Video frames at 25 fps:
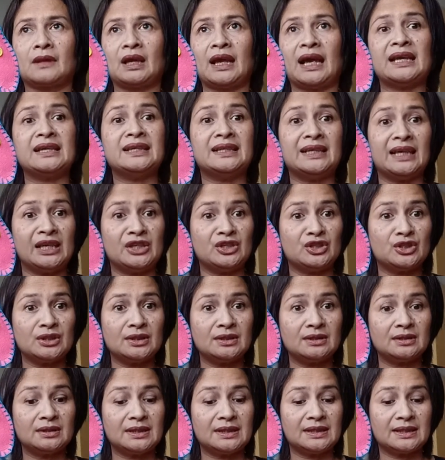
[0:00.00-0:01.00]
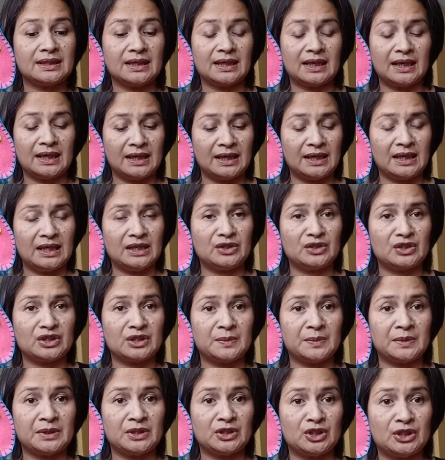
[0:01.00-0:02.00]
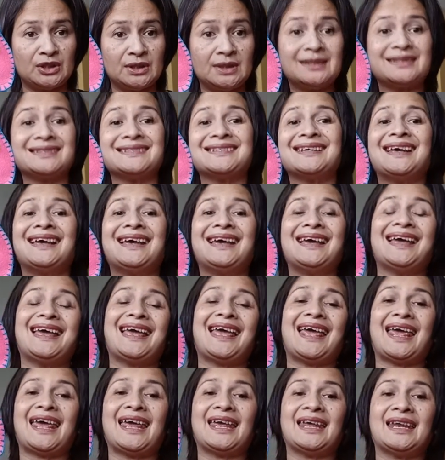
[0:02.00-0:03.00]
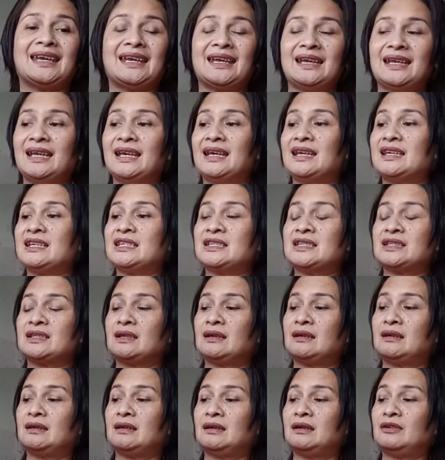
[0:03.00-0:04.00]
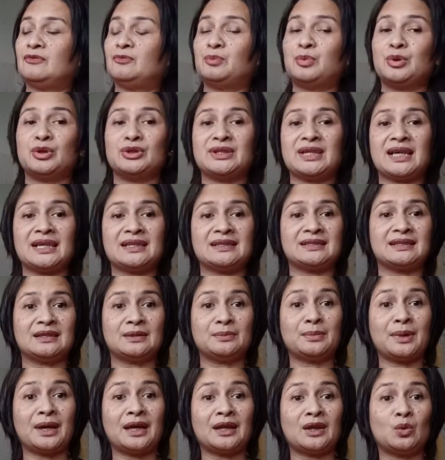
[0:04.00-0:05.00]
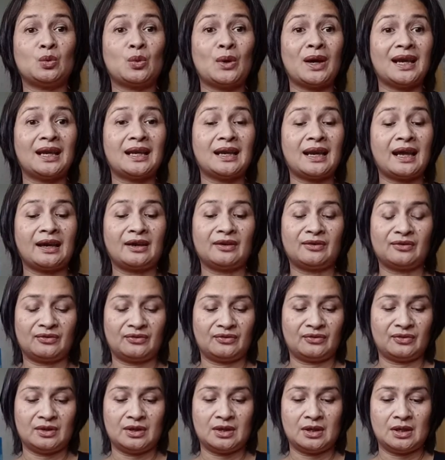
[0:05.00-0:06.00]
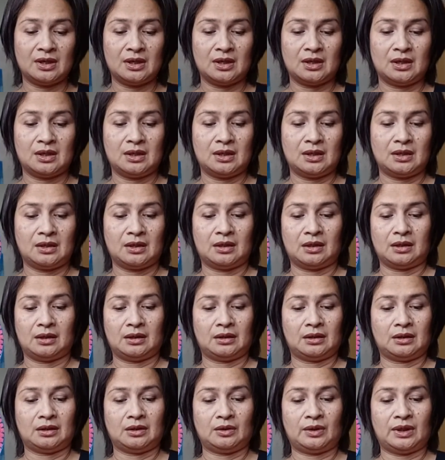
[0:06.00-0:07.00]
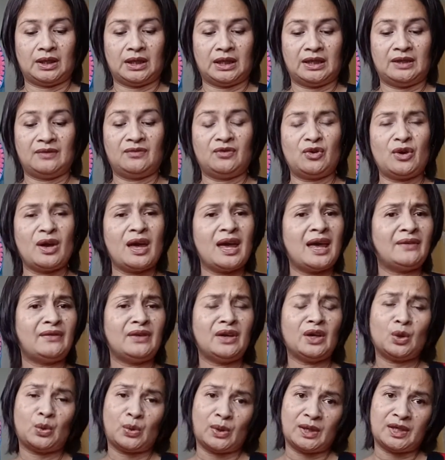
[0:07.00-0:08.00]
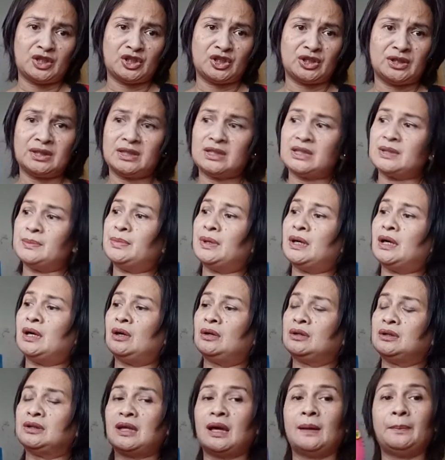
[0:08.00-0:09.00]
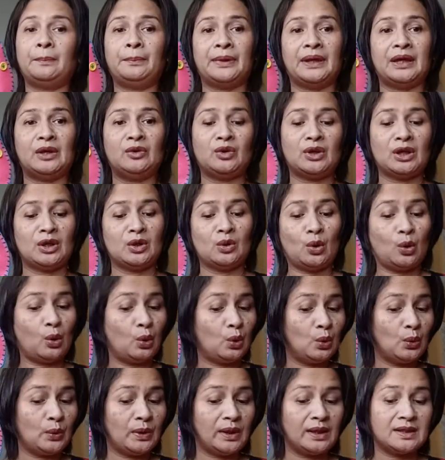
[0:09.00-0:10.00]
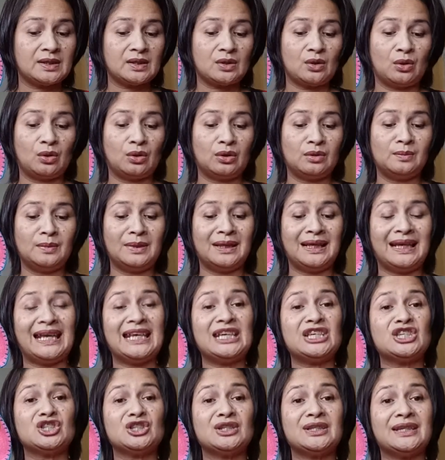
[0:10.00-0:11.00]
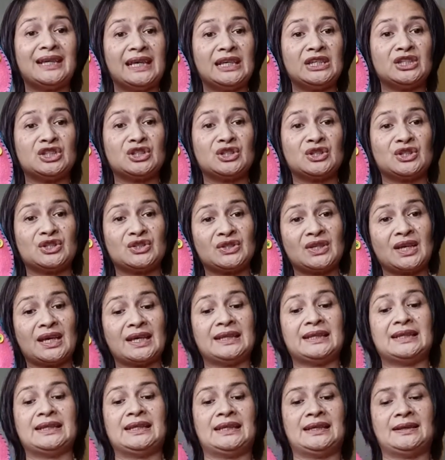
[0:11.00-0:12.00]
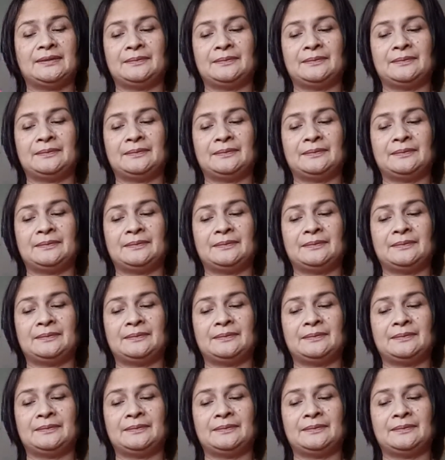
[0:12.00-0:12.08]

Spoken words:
endangered. It's an endangered species, and it is protected by the wildlife. Okay, if you have any questions about tapir, you can always call Malaysian Nature Society.